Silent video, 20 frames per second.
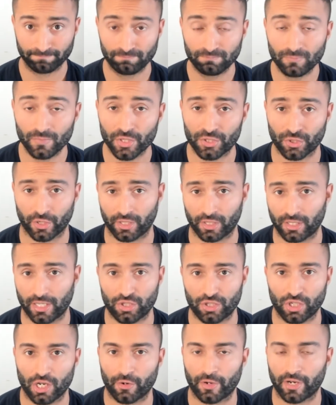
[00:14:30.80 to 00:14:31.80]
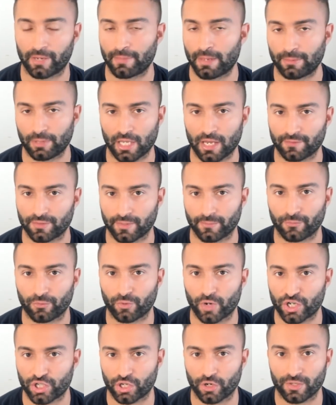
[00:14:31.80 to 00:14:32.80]
circulation going, and maybe you have some
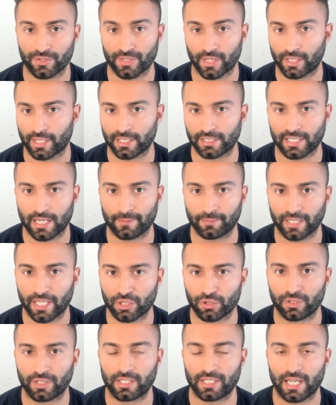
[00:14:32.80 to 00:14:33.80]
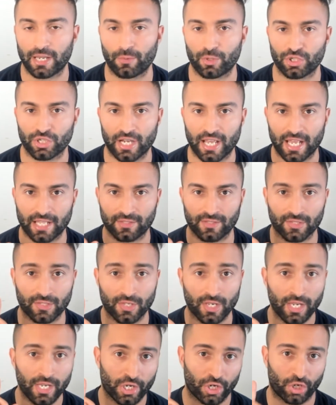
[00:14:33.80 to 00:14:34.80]
fresh air and sunlight time later in the day, which enhances
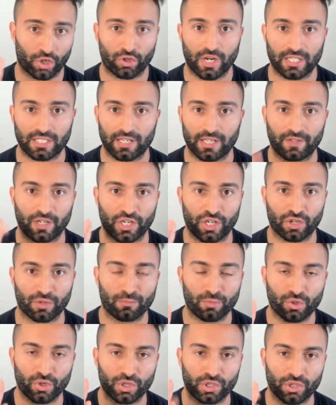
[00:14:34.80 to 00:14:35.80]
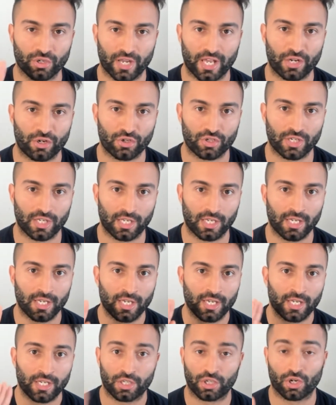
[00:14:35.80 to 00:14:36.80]
your creativity, your mood, your energy,
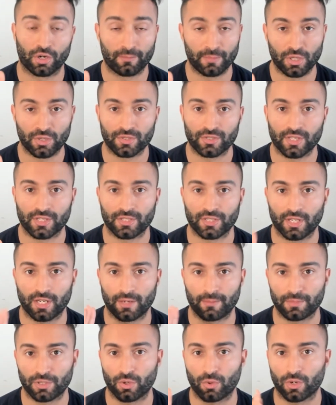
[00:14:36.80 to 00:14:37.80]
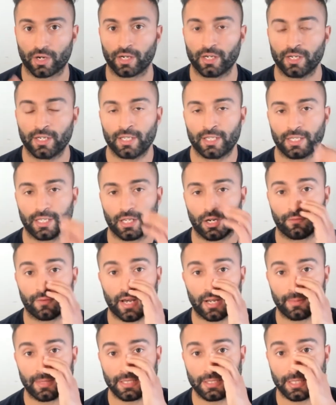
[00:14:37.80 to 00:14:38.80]
your immune system, your
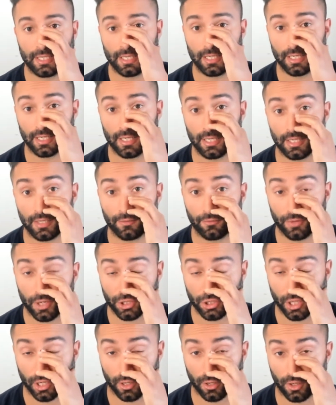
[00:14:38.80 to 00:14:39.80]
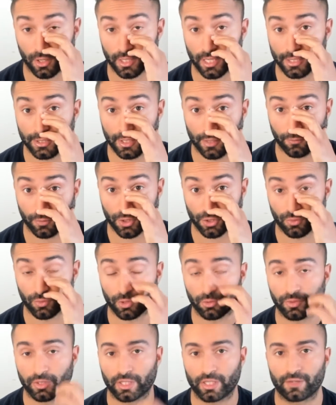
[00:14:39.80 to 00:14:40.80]
vitamin D, fresh air, all that stuff, which is
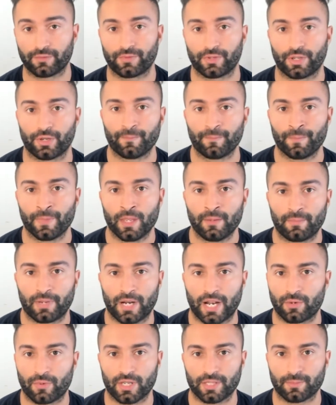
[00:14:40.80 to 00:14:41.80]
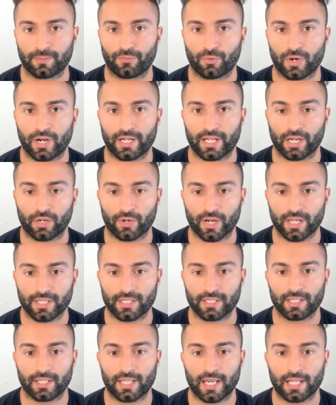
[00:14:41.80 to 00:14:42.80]
really, really good for you. But anyways, before I digress
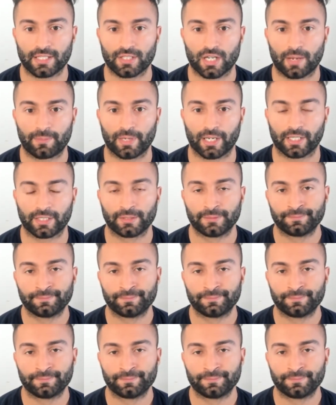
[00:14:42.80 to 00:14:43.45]
into that topic,